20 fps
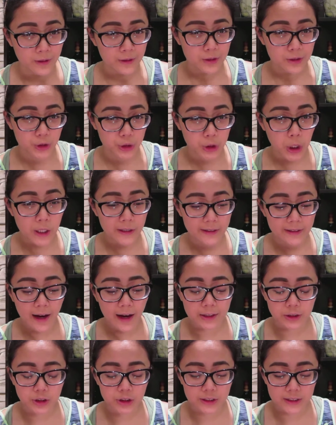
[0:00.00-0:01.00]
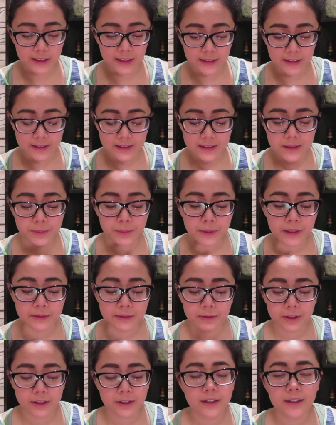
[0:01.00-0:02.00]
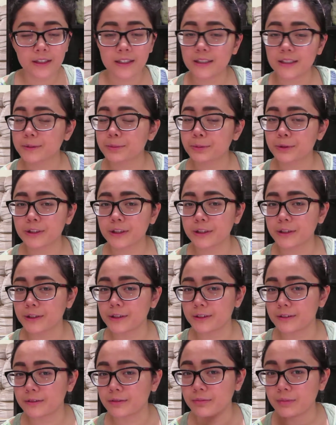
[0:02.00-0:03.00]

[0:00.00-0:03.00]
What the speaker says: strong it actually is, but it's pretty good.